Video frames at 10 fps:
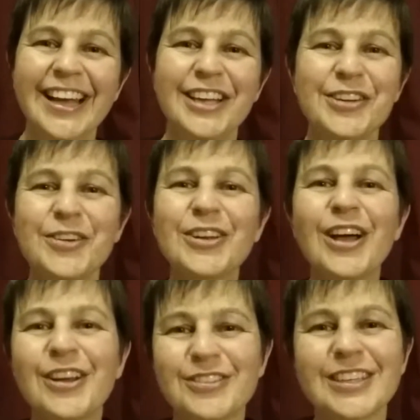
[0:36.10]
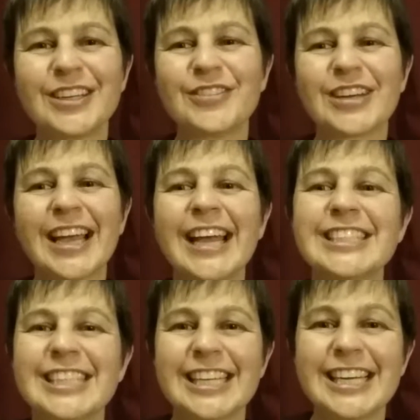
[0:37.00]
your life and living
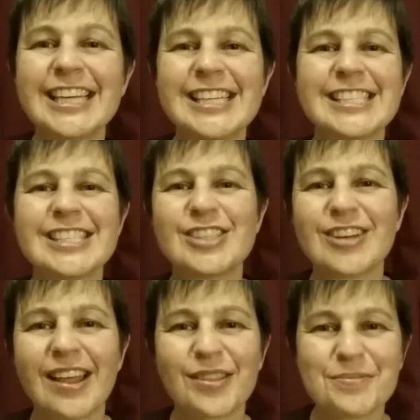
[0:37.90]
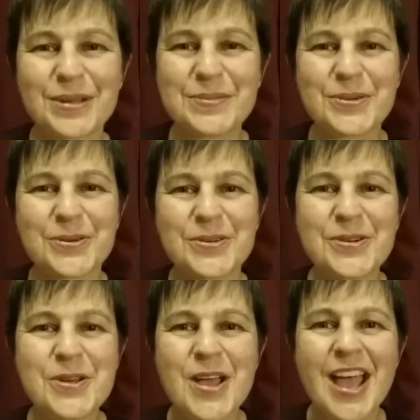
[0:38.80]
actually is to other people,
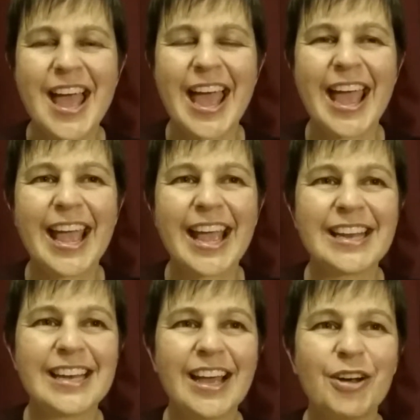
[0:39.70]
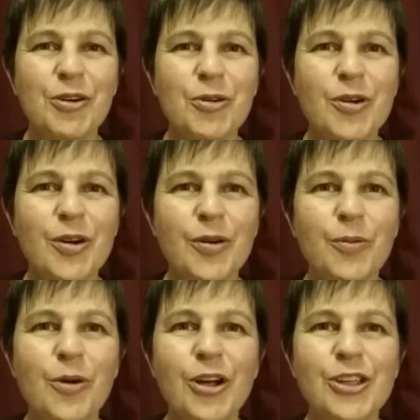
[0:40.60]
and
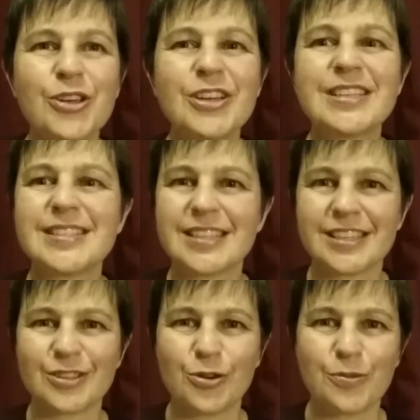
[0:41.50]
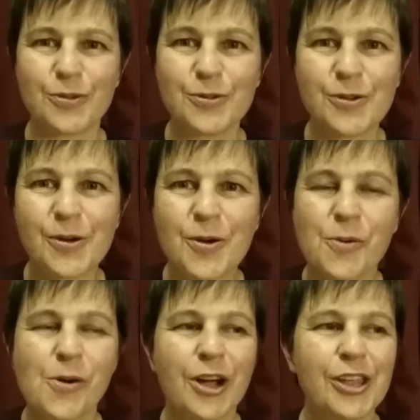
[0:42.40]
what you consider normal,
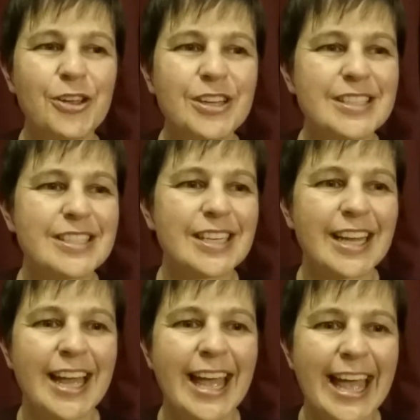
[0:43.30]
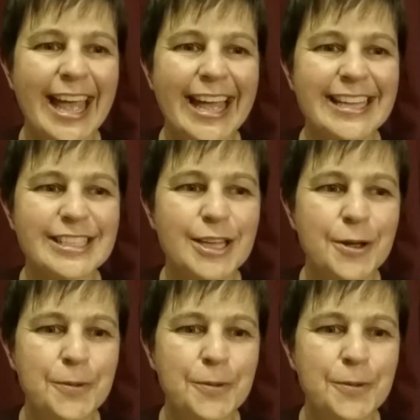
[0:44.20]
what you consider as